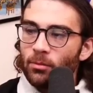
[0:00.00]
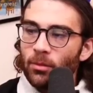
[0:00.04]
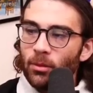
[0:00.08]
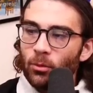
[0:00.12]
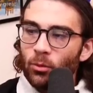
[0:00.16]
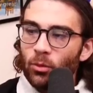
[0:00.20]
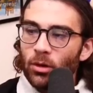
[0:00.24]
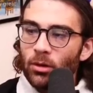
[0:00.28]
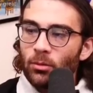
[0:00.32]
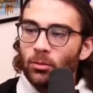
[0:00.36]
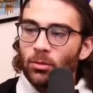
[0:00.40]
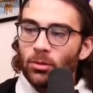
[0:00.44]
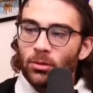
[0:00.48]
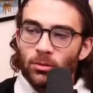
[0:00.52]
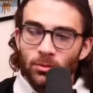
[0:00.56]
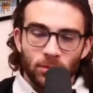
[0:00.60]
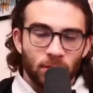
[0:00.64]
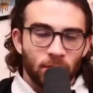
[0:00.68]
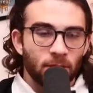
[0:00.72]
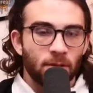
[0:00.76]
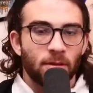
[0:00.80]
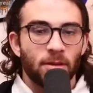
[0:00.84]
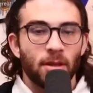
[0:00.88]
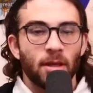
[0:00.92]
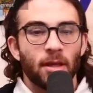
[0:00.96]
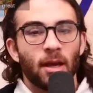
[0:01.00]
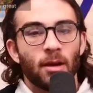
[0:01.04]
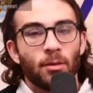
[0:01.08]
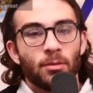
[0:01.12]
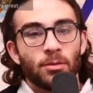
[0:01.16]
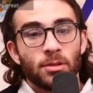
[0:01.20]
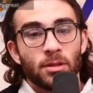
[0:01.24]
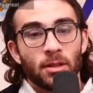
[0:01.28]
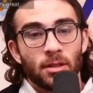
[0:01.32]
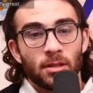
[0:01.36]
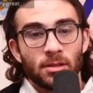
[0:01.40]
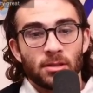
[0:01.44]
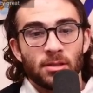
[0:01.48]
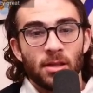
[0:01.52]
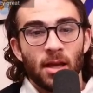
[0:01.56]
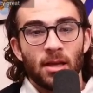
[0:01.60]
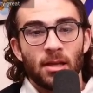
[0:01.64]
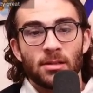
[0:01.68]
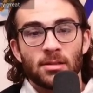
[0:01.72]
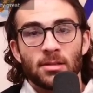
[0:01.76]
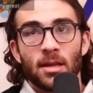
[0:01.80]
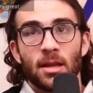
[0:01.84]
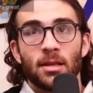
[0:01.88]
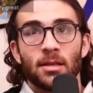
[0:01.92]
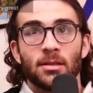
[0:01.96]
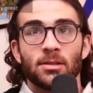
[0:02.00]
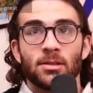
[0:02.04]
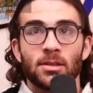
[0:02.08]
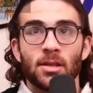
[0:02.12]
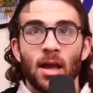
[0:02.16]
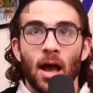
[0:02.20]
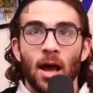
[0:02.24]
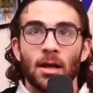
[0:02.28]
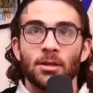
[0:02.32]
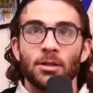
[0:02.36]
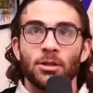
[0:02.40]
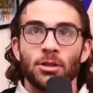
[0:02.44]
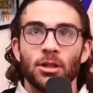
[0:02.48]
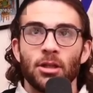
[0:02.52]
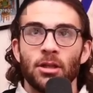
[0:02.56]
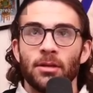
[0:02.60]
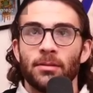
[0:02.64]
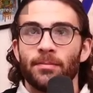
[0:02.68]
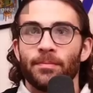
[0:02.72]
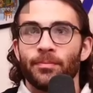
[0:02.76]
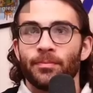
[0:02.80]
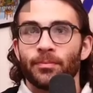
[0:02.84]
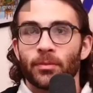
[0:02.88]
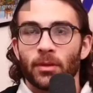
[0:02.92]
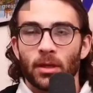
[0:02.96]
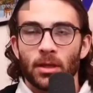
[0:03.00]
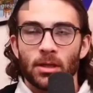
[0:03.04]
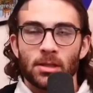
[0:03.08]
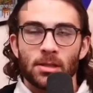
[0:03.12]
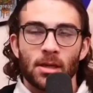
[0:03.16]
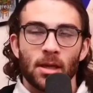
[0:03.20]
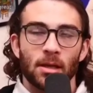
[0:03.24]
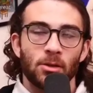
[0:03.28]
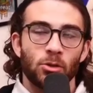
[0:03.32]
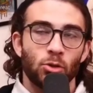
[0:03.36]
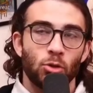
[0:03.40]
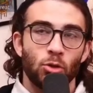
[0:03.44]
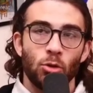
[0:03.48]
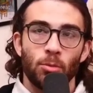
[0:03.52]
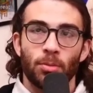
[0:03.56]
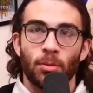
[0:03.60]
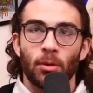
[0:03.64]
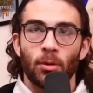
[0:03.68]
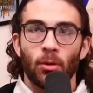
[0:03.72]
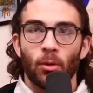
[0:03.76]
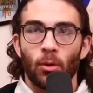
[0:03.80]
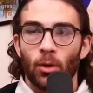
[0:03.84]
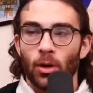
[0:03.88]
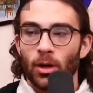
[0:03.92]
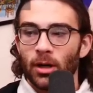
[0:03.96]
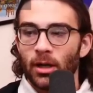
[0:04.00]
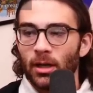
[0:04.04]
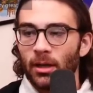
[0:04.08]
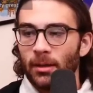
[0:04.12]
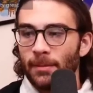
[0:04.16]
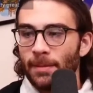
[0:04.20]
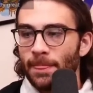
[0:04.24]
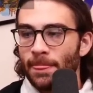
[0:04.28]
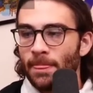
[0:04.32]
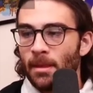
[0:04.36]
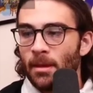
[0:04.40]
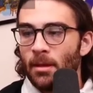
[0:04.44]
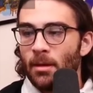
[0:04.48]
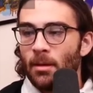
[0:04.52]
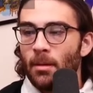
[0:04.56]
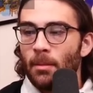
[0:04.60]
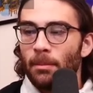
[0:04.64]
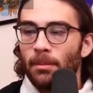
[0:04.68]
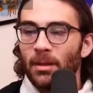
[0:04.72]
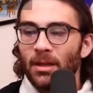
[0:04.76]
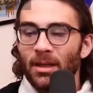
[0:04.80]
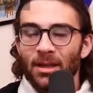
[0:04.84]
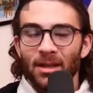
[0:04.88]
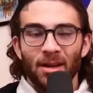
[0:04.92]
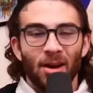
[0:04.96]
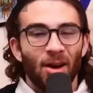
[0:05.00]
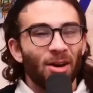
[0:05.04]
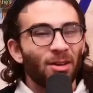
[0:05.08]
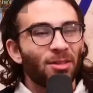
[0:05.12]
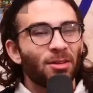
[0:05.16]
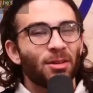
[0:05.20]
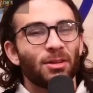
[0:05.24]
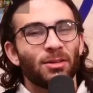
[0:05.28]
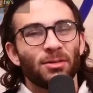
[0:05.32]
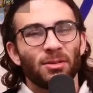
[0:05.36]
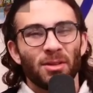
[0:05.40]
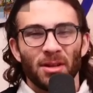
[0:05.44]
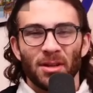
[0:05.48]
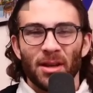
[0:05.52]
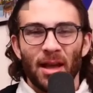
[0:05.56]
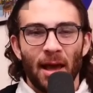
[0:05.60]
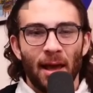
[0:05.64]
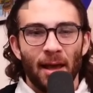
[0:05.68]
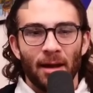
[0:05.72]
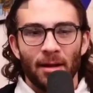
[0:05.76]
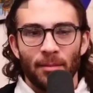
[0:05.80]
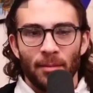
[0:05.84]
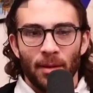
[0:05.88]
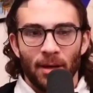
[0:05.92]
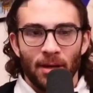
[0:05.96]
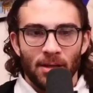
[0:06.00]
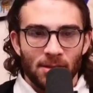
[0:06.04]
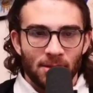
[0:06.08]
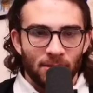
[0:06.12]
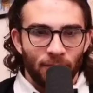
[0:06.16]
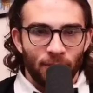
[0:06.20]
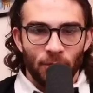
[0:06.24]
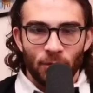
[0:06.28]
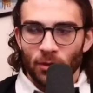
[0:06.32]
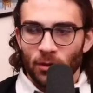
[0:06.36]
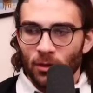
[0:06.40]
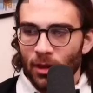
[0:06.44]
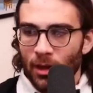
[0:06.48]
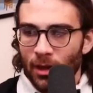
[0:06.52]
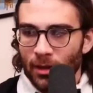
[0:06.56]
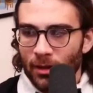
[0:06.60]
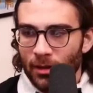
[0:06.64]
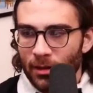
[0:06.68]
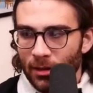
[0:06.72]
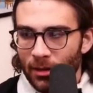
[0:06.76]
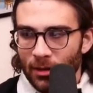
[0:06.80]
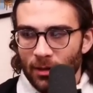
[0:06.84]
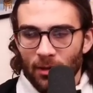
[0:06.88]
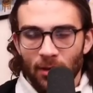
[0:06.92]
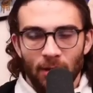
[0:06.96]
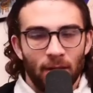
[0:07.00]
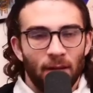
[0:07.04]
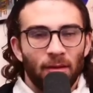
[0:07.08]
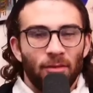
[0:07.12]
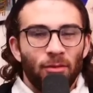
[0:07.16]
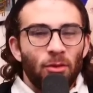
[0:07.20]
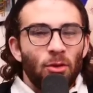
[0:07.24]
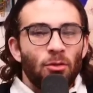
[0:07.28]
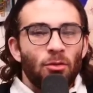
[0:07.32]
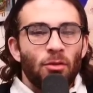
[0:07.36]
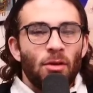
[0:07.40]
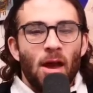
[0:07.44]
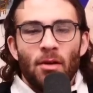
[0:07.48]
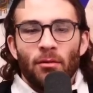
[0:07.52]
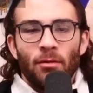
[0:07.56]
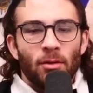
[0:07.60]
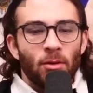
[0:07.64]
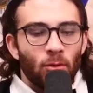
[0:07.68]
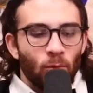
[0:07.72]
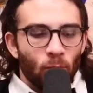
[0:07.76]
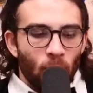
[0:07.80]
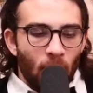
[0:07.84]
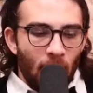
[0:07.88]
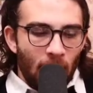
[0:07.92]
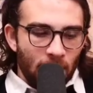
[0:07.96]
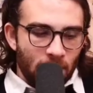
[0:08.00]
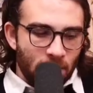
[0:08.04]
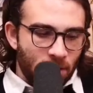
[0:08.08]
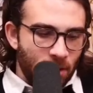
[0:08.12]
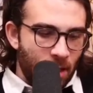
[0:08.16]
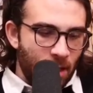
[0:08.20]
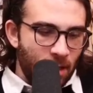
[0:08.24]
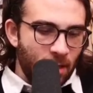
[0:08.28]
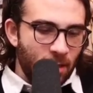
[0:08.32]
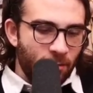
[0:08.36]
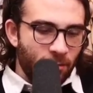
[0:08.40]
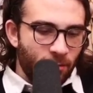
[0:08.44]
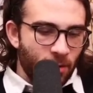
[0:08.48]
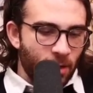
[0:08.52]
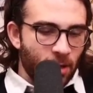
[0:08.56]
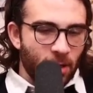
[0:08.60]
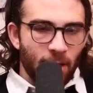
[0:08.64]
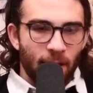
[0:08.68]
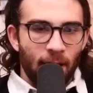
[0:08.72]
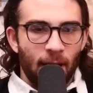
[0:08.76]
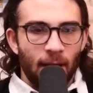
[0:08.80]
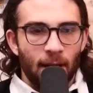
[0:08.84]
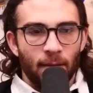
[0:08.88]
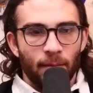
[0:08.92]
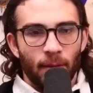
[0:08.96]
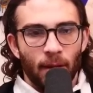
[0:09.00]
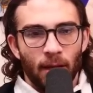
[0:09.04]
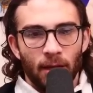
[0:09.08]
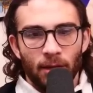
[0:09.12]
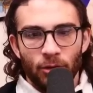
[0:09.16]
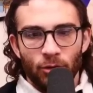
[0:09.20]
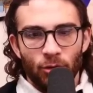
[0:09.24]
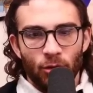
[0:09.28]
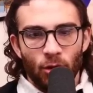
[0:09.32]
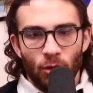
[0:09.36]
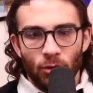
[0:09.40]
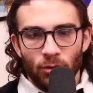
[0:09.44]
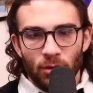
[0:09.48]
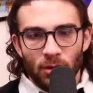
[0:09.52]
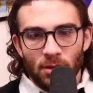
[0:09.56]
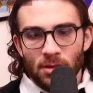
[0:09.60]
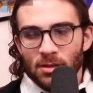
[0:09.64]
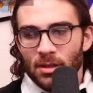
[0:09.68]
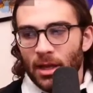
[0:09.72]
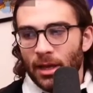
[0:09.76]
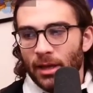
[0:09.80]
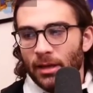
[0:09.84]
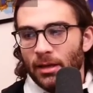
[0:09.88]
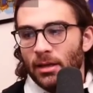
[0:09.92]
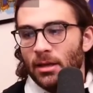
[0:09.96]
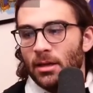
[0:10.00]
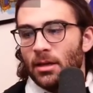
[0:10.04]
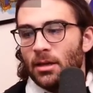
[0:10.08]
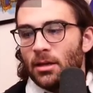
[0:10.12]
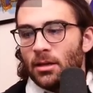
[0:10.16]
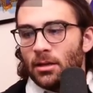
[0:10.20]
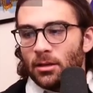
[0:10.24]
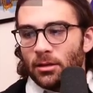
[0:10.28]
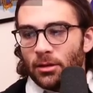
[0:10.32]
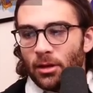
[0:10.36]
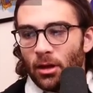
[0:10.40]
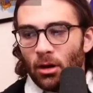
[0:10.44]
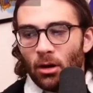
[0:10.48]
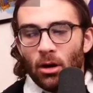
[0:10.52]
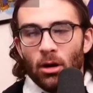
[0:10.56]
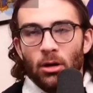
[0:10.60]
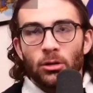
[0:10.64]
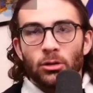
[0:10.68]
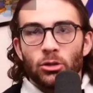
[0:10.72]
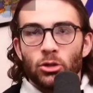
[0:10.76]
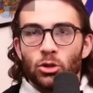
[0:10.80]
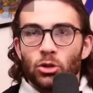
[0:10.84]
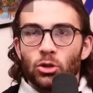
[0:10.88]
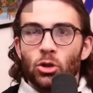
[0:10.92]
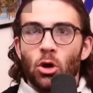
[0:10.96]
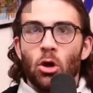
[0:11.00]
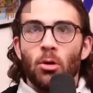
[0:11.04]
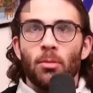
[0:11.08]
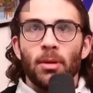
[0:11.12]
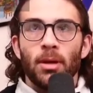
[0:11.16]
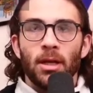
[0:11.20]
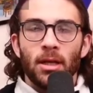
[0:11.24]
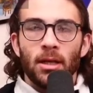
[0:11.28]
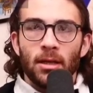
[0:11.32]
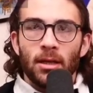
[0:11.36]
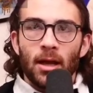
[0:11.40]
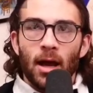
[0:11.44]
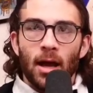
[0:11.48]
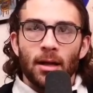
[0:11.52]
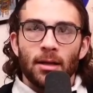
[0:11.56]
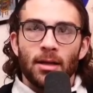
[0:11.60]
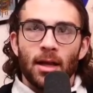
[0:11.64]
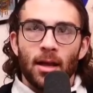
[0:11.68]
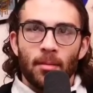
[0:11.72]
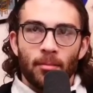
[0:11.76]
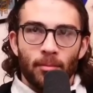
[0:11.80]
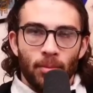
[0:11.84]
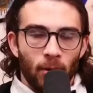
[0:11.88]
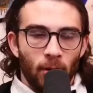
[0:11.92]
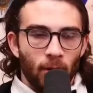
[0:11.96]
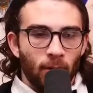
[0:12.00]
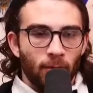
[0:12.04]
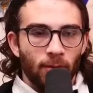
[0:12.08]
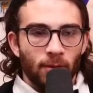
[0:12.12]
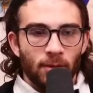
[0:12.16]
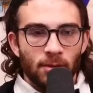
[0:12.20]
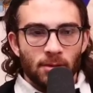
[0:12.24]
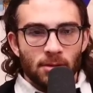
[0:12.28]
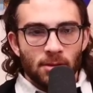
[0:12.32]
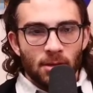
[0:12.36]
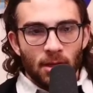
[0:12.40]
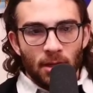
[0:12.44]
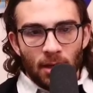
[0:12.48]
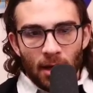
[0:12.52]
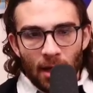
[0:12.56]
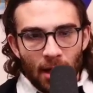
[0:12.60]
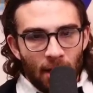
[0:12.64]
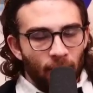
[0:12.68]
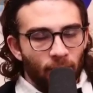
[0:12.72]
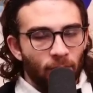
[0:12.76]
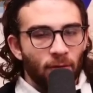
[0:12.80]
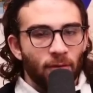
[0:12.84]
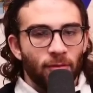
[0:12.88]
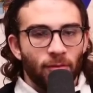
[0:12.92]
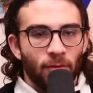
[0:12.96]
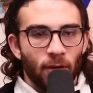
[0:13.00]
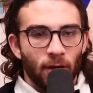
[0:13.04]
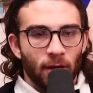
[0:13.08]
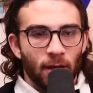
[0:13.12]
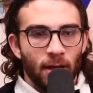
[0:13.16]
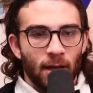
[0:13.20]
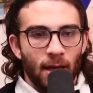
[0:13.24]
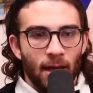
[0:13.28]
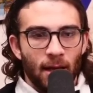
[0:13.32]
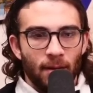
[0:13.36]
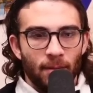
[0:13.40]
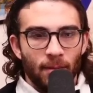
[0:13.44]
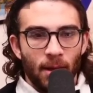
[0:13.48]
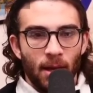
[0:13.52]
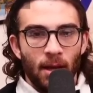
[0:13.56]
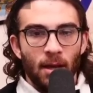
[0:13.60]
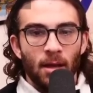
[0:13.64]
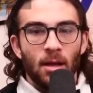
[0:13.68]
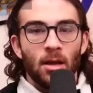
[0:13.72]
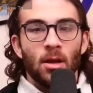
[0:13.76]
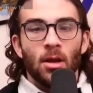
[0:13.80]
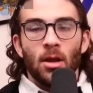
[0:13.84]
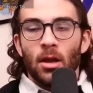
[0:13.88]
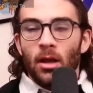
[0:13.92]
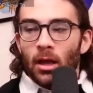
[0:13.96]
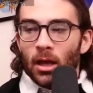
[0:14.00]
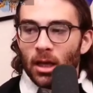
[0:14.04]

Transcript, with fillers: But what, what the thing I was gonna say is like Sanji is like super horny, but in other animes, if you're like if you've ever watched any fucking anime, you know this. Like there are so many goddamn perverts in every fucking anime.